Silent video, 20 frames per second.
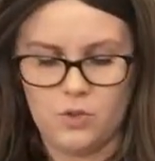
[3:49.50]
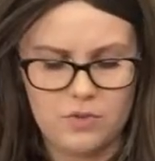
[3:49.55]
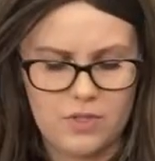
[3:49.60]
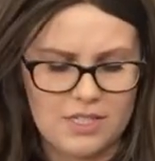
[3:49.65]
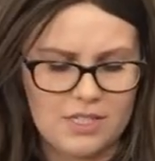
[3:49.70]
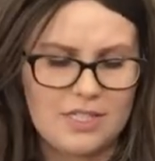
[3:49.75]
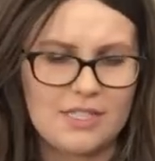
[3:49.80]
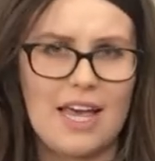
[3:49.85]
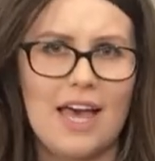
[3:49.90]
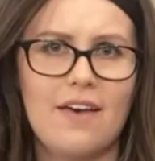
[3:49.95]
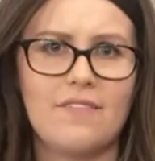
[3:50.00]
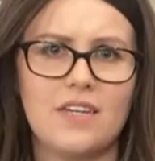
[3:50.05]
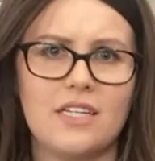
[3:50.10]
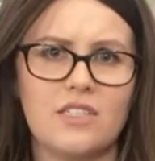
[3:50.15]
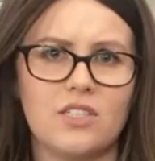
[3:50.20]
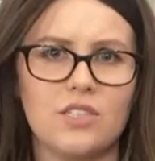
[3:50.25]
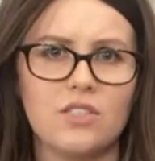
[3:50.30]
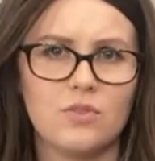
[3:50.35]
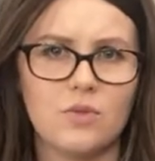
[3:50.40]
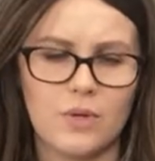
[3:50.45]
Ooh, this is heavy
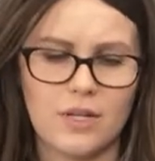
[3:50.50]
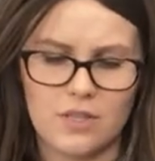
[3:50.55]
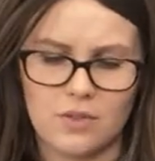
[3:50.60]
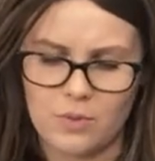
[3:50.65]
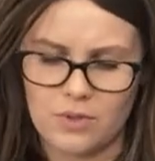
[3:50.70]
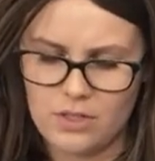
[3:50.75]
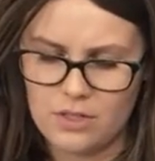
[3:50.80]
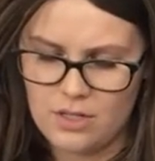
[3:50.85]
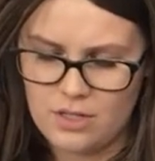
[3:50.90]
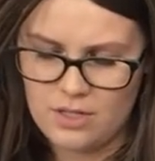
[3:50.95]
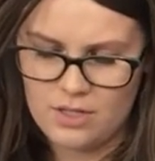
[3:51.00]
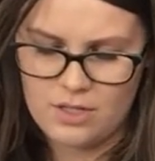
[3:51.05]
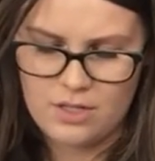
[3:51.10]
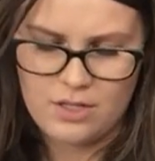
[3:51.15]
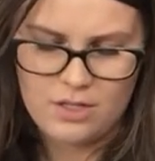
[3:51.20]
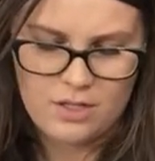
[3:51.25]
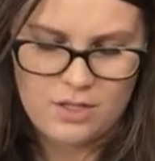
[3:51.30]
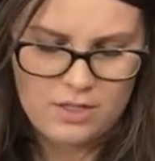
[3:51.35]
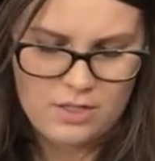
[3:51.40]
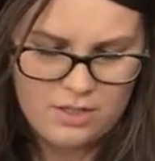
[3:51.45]
too, what in the world?
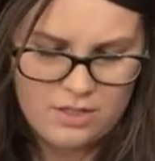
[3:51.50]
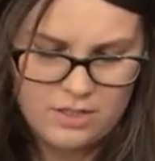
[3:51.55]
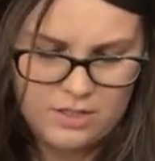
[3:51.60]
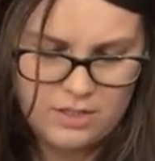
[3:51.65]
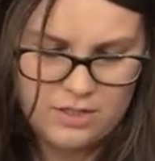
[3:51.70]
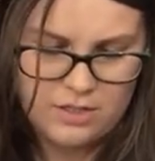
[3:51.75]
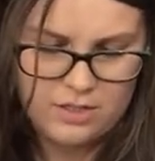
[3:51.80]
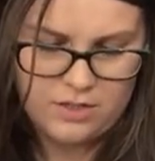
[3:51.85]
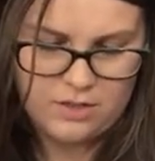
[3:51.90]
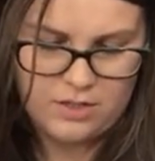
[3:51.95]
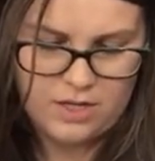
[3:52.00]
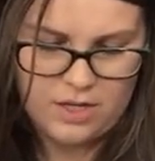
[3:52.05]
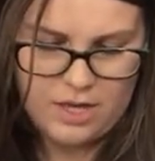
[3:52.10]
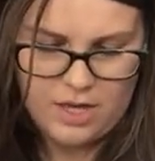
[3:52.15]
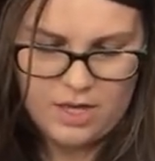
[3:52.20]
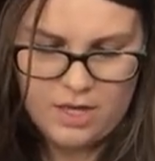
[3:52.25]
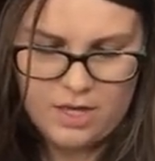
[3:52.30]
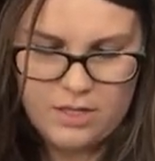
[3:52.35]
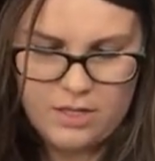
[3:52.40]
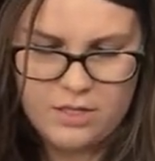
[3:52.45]

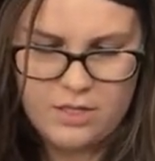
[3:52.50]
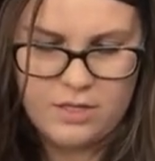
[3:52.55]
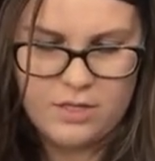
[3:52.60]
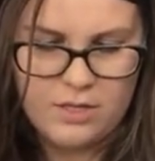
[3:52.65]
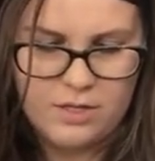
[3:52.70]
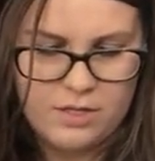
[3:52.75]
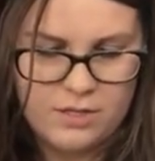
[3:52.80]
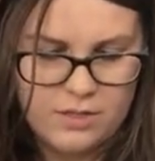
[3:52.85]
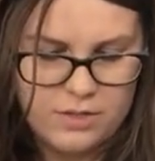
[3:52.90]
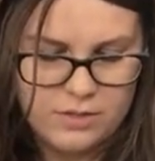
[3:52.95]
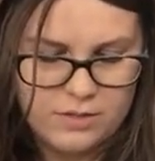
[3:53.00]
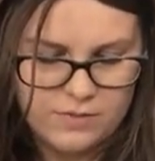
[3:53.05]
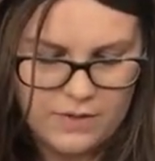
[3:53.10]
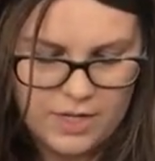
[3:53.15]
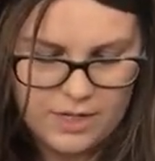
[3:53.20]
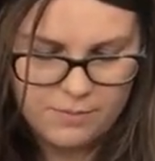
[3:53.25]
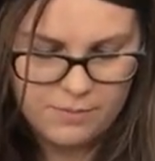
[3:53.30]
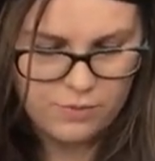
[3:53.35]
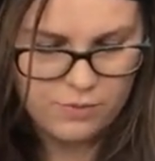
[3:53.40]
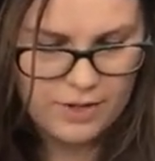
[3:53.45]
Okay, Let's
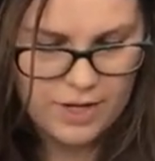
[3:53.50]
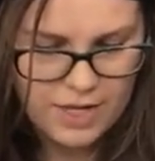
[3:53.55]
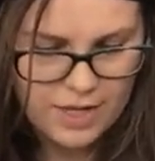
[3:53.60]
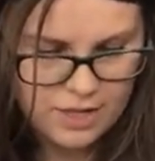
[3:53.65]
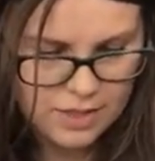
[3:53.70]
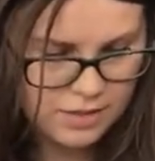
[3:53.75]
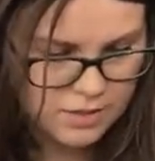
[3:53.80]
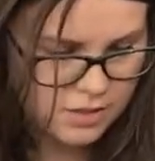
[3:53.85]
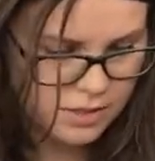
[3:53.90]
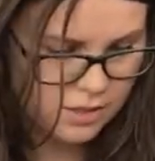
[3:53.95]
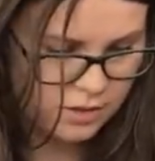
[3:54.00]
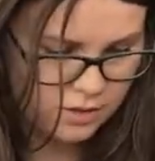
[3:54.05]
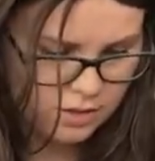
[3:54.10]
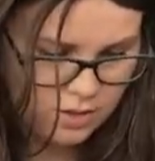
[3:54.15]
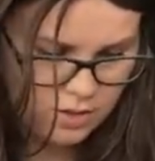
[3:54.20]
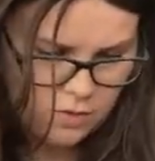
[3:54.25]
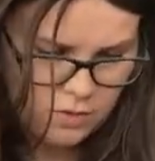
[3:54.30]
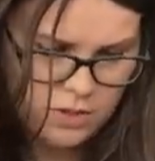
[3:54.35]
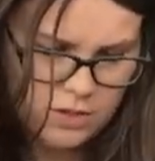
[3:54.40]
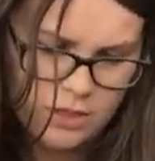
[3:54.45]
find a brand.
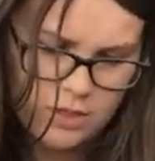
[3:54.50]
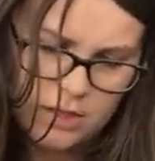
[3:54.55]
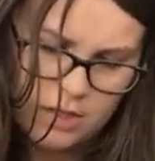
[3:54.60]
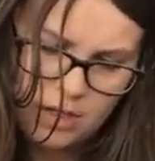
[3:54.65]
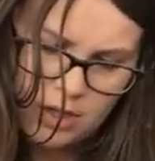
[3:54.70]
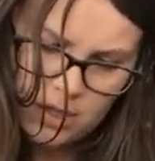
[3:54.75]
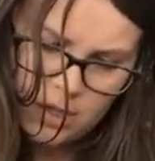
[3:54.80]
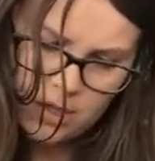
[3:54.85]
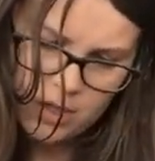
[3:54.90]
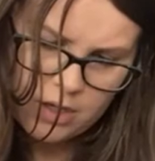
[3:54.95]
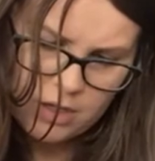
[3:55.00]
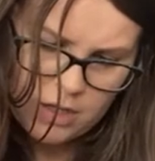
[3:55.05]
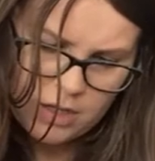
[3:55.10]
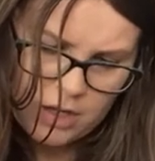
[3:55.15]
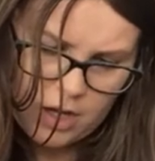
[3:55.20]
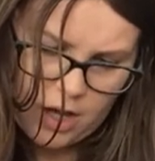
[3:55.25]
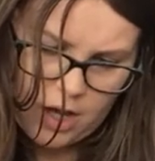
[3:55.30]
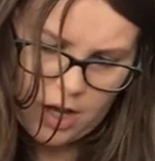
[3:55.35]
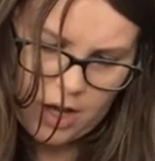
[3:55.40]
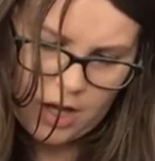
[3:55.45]
Hello.
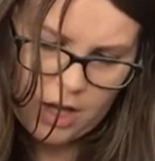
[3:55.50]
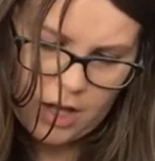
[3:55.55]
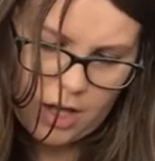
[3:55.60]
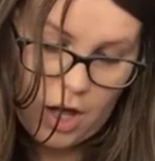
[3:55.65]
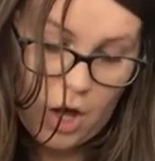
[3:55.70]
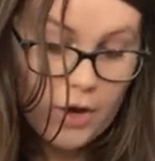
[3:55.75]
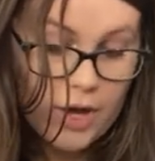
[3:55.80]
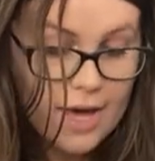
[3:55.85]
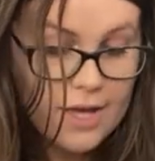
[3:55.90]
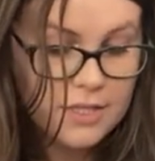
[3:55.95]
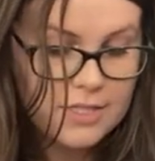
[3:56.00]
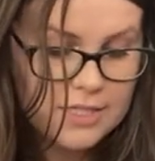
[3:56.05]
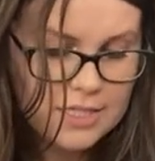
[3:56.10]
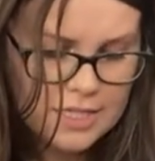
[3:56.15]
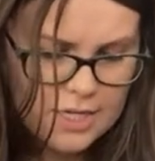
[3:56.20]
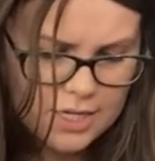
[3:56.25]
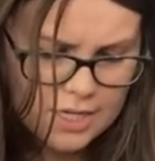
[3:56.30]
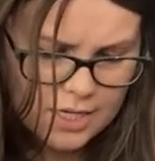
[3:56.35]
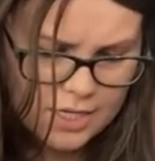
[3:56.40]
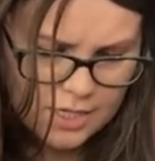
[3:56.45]
Uh, okay,
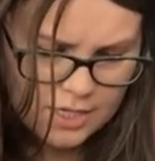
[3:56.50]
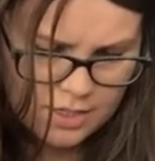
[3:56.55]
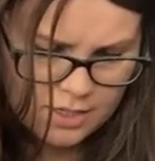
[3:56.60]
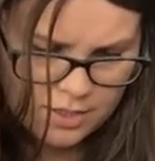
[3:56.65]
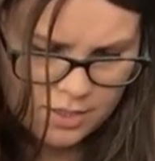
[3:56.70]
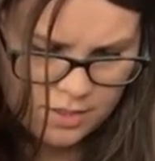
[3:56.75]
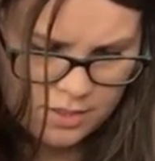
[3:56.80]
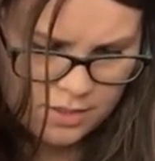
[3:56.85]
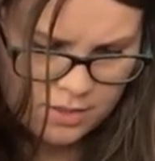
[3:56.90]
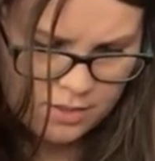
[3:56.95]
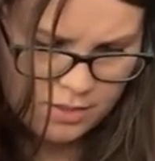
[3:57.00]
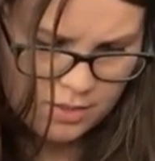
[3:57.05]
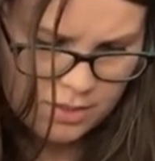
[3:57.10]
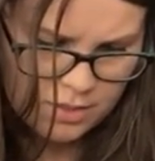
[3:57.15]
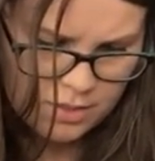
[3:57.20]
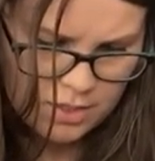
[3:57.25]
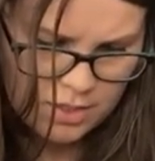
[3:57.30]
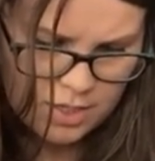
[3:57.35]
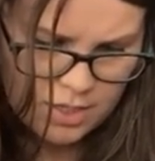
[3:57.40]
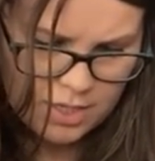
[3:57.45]
T.
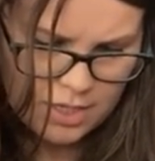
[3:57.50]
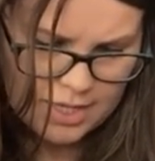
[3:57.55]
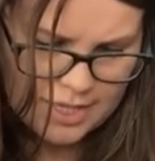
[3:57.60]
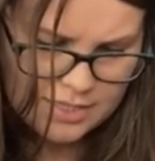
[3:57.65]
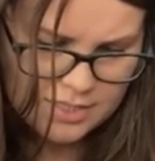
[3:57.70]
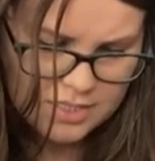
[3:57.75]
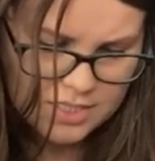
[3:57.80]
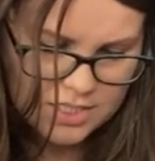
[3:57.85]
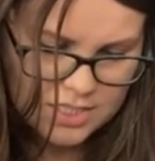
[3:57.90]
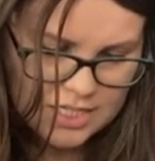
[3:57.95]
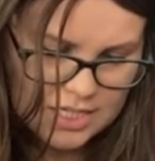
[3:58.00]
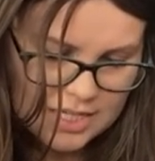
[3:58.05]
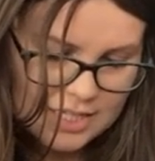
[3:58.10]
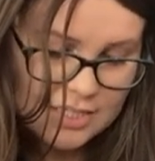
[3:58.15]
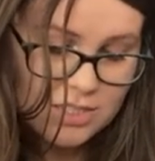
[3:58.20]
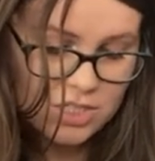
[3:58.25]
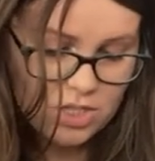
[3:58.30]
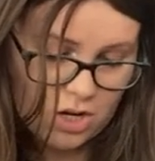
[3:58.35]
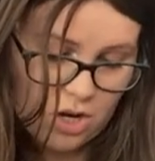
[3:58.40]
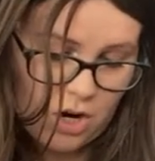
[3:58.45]
It's
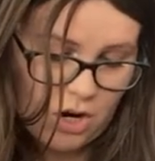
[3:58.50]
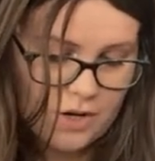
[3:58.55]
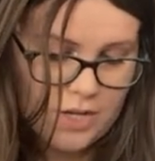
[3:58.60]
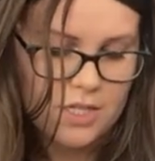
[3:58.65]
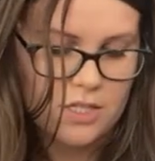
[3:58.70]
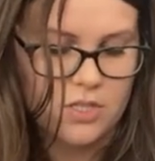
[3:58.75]
T Tahari.